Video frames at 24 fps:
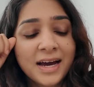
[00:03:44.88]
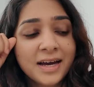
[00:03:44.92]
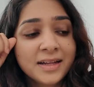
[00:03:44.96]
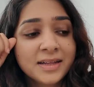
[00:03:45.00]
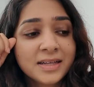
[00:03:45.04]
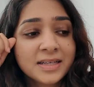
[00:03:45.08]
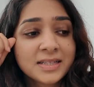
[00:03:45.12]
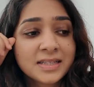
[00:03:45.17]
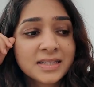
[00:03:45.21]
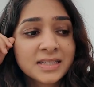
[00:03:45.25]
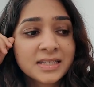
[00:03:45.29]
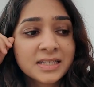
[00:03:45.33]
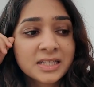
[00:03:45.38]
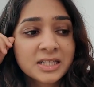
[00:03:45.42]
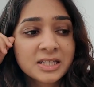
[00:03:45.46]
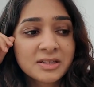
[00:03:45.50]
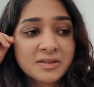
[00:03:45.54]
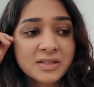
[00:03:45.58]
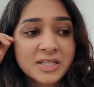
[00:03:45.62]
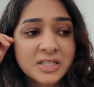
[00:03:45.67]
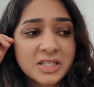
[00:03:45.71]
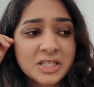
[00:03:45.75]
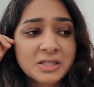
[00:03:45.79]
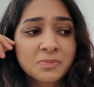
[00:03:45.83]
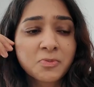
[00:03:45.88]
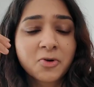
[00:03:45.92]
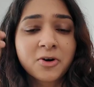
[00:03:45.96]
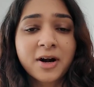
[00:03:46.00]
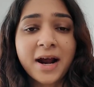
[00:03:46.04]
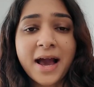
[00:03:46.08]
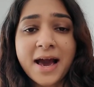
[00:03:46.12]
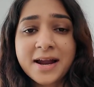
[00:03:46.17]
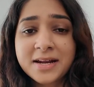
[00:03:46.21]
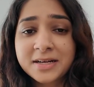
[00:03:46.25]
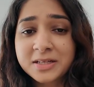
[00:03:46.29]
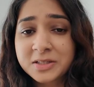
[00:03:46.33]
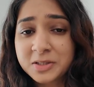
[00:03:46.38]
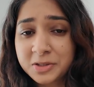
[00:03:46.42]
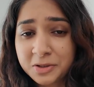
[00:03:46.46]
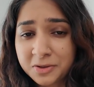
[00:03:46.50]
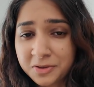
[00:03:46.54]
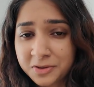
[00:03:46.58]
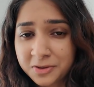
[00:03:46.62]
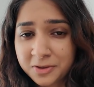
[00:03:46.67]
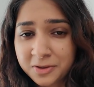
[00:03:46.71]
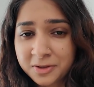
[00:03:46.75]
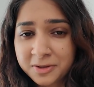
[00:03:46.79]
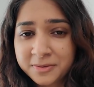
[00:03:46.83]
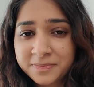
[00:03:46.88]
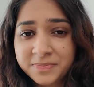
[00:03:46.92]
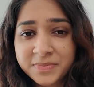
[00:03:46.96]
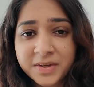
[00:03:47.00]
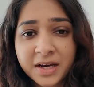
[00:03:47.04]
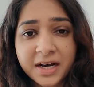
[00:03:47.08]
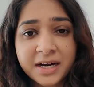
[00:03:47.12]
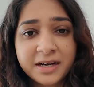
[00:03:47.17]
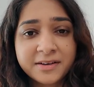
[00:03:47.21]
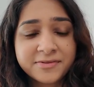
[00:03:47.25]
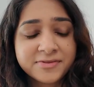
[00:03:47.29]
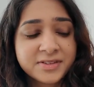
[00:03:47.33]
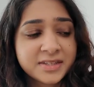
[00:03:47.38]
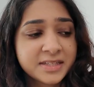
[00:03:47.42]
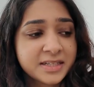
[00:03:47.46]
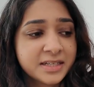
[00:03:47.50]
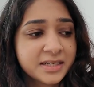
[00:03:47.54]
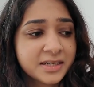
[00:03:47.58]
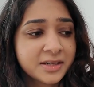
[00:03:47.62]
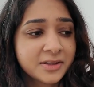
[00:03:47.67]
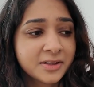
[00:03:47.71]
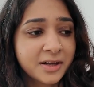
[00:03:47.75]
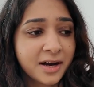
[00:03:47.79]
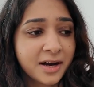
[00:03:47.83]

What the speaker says: And this is more anecdotal. I've seen a